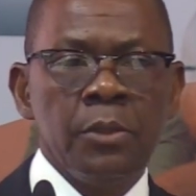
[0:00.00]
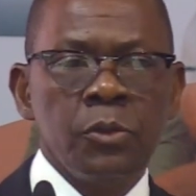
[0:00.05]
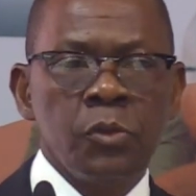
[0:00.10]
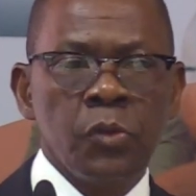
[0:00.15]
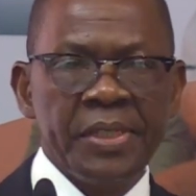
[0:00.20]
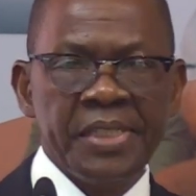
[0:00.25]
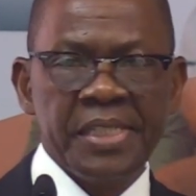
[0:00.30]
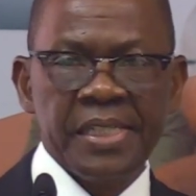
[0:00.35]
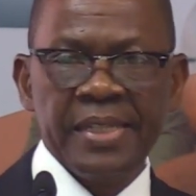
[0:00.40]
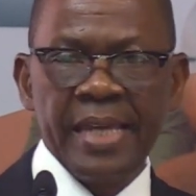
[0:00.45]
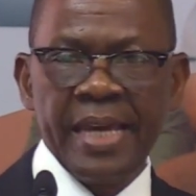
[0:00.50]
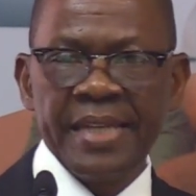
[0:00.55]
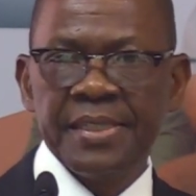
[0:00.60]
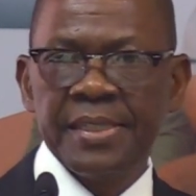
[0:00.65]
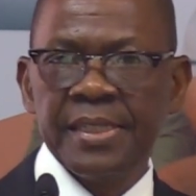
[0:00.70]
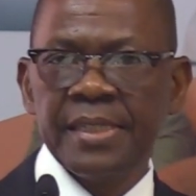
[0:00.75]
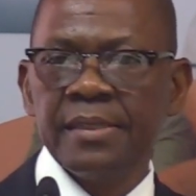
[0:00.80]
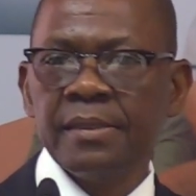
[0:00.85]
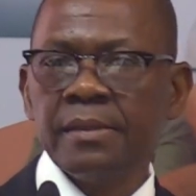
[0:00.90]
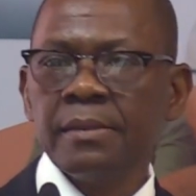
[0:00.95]

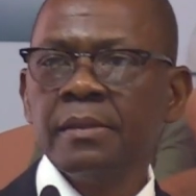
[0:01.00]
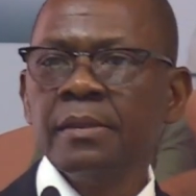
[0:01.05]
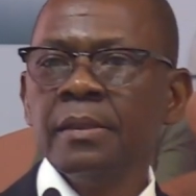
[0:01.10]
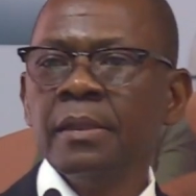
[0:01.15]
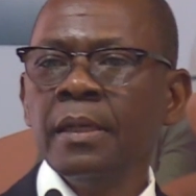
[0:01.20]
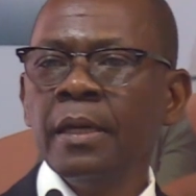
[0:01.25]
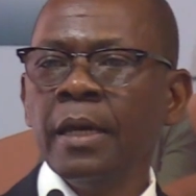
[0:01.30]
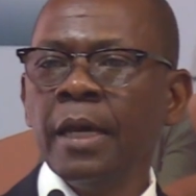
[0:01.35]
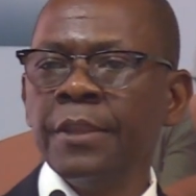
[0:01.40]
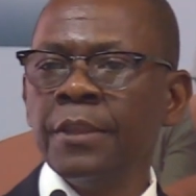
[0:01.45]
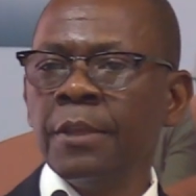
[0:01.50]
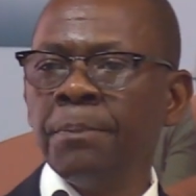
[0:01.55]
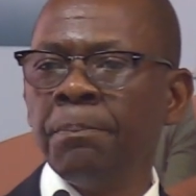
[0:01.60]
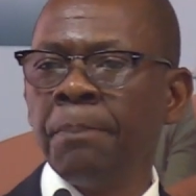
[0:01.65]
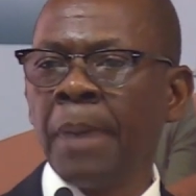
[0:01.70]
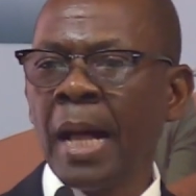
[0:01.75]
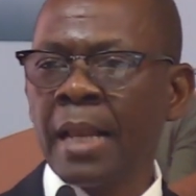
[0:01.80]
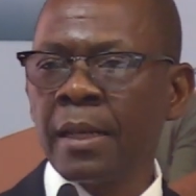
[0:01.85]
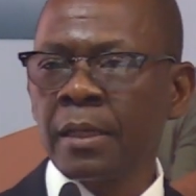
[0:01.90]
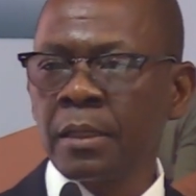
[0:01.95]
2019, and
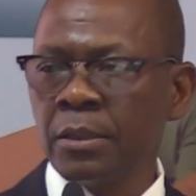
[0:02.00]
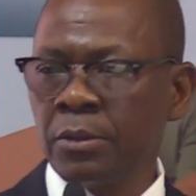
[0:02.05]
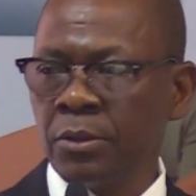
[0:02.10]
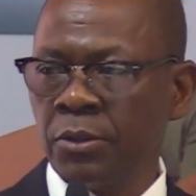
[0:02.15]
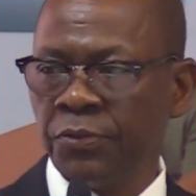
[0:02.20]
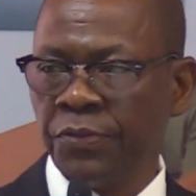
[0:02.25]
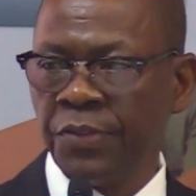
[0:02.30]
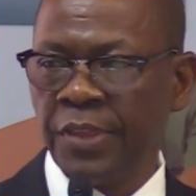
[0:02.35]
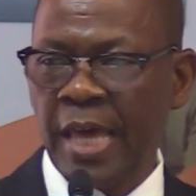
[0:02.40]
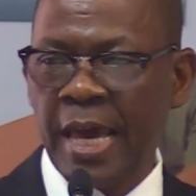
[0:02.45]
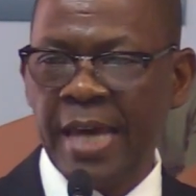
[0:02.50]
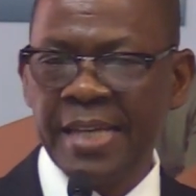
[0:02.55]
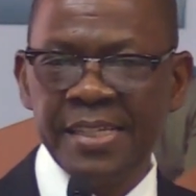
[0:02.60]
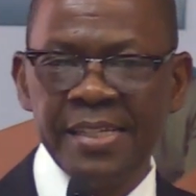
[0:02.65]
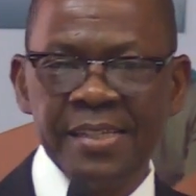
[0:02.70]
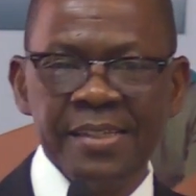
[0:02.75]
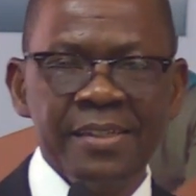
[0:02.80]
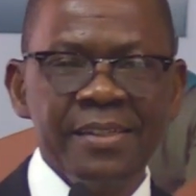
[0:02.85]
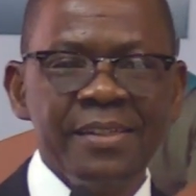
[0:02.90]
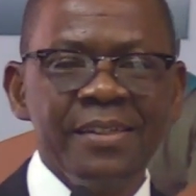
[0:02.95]
the bulk of
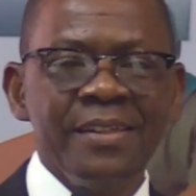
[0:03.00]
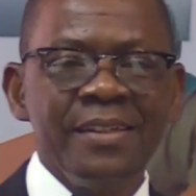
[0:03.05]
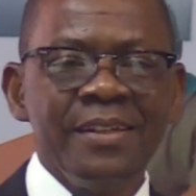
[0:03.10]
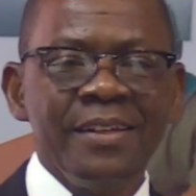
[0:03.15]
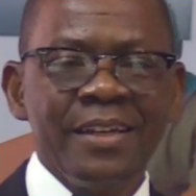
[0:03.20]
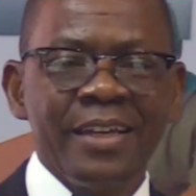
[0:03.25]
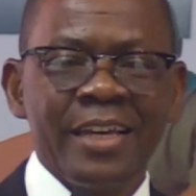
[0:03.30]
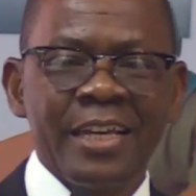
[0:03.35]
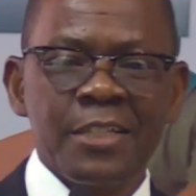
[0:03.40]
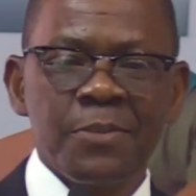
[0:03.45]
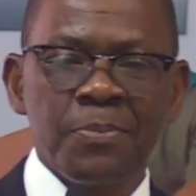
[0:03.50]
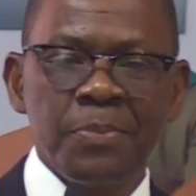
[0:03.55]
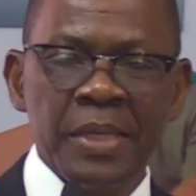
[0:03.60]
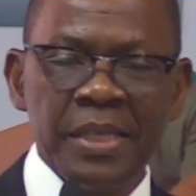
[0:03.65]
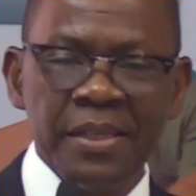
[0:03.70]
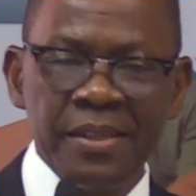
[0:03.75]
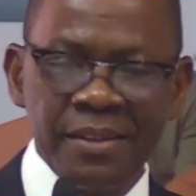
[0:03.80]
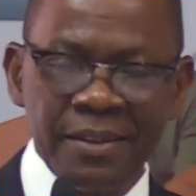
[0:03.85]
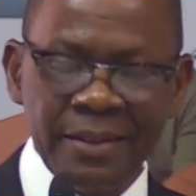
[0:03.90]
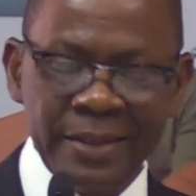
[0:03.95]
that has
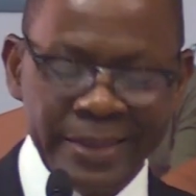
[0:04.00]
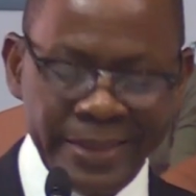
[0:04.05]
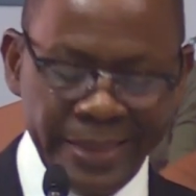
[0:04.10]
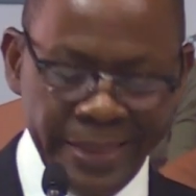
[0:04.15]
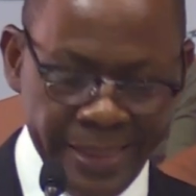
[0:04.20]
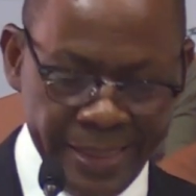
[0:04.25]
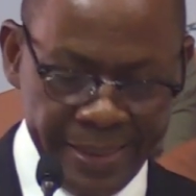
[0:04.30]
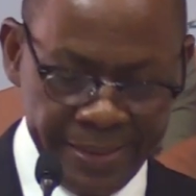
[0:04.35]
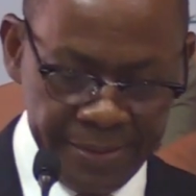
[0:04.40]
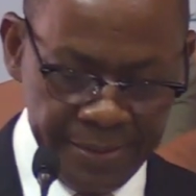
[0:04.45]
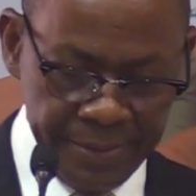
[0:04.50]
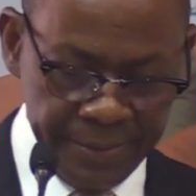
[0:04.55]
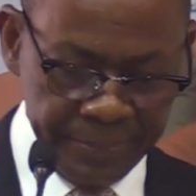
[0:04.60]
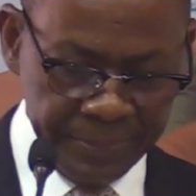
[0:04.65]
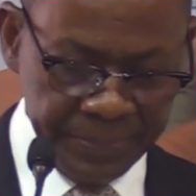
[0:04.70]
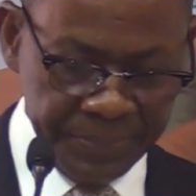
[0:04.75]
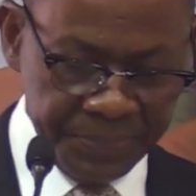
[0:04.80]
been cleared.